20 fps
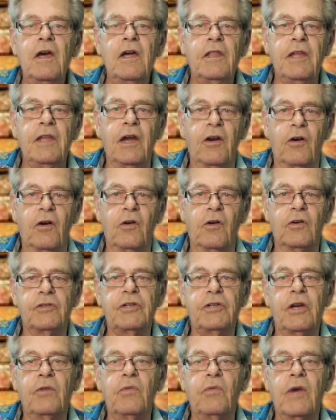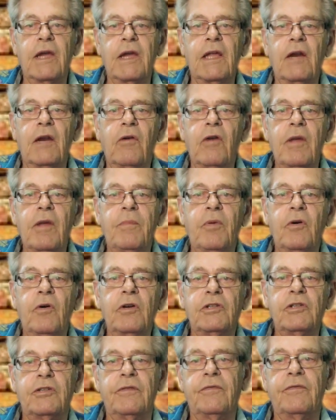There are also regular
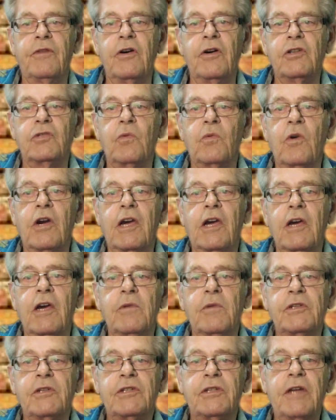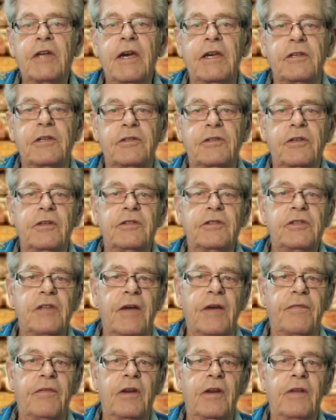reports of those working with snakes
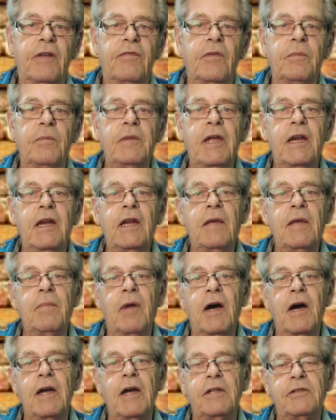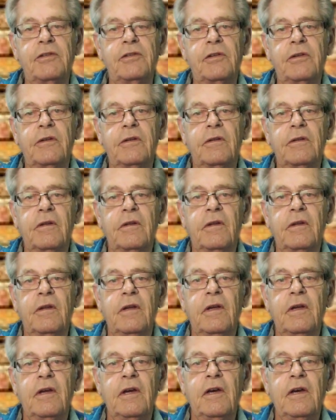suffering from deadly bites.
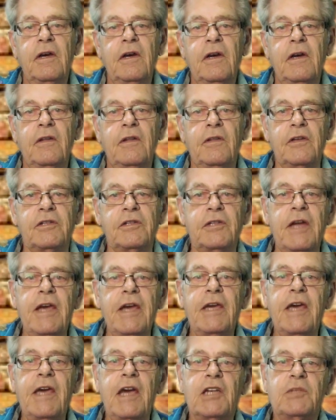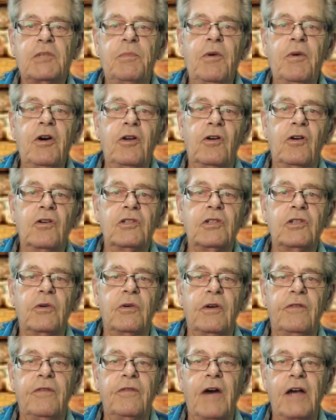The snake expert also
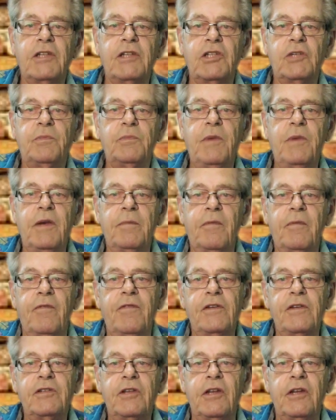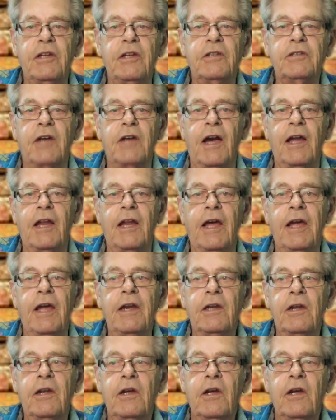advises people visiting
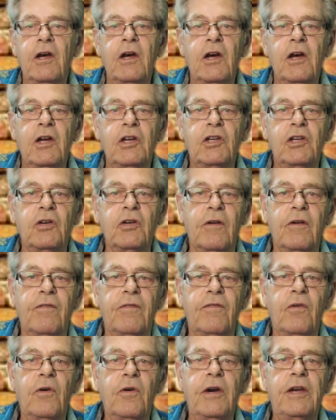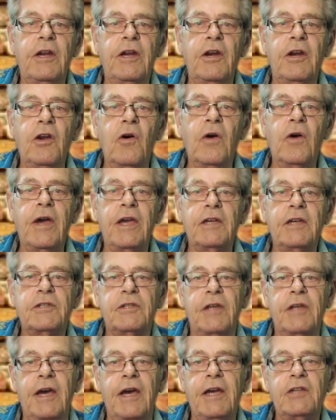Thailand to avoid annoying
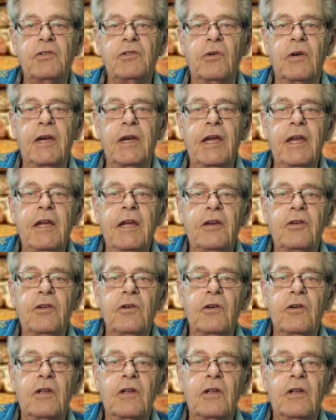snakes or getting too